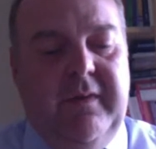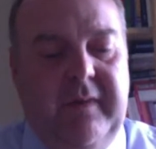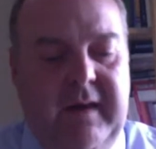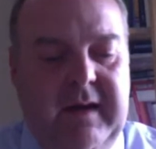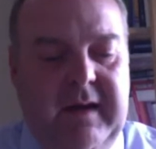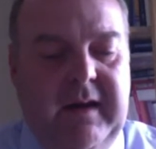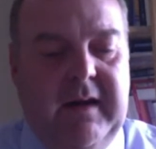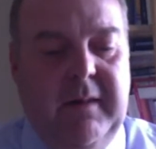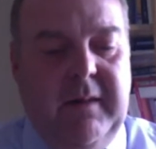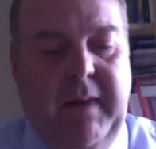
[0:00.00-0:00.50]

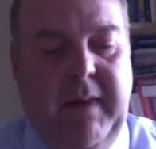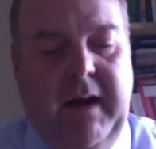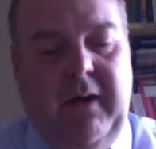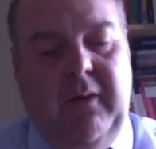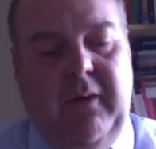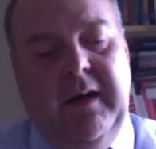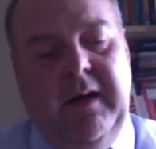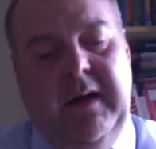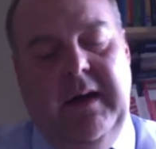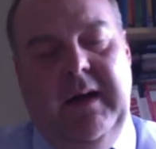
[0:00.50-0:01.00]
think
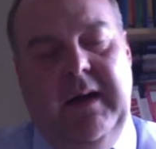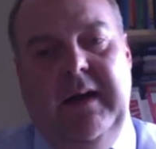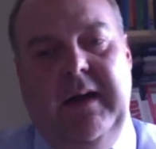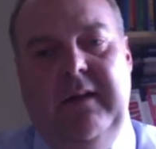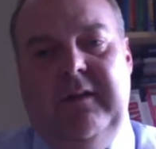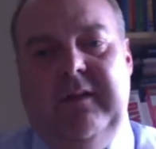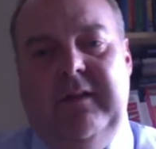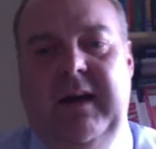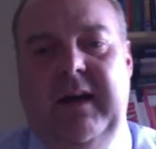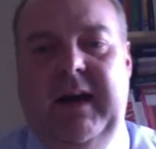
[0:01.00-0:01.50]
about,
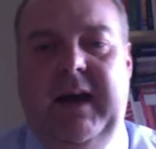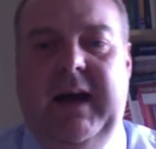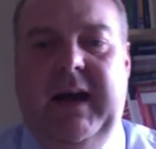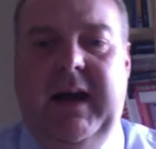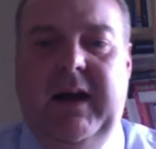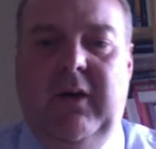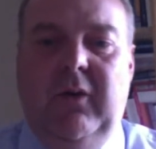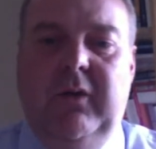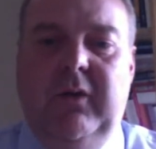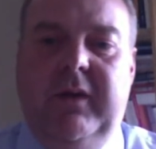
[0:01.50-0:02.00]
is that
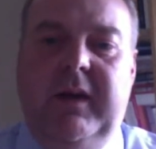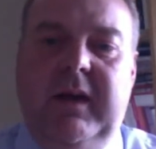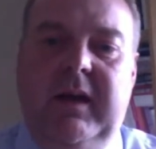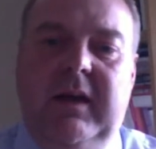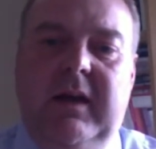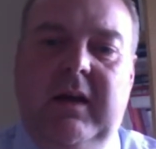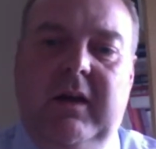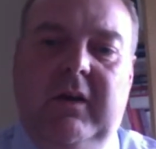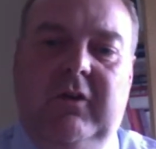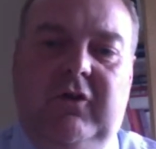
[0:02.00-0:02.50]
how
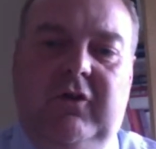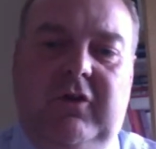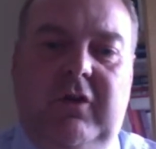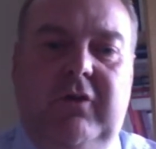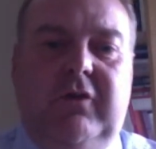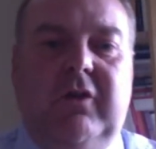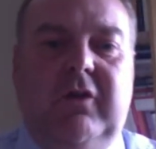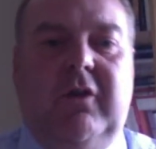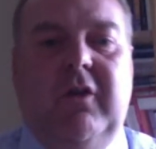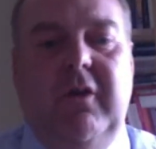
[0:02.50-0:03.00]
the
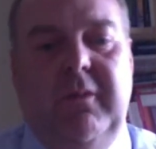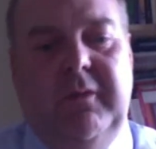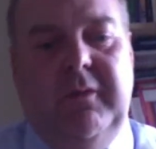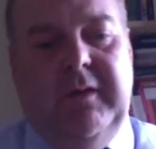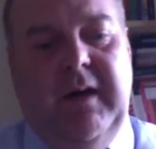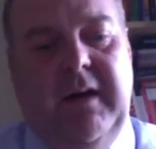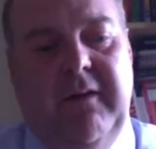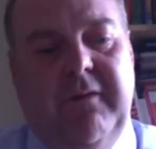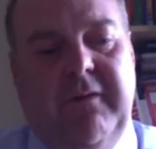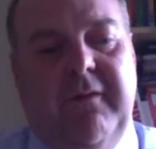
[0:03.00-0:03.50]
tutor
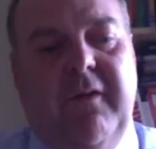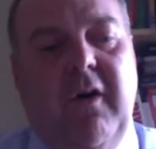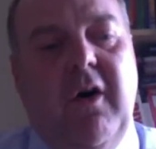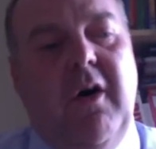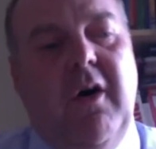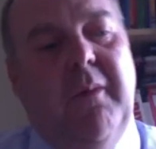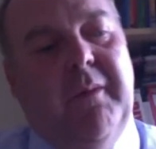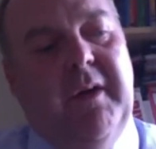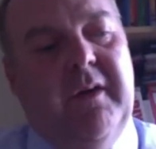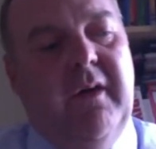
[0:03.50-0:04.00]
groups are
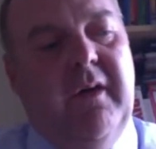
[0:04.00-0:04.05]
formed,